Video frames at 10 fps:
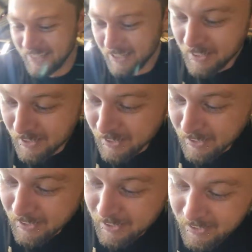I've been bitching and
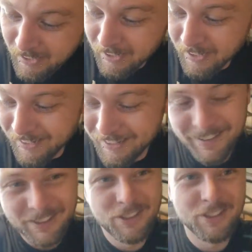moaning about
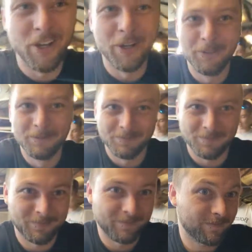this for
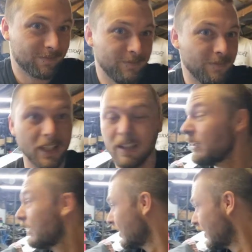like 3
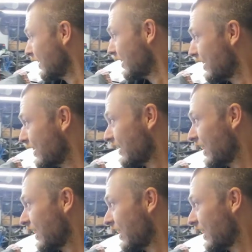hours now.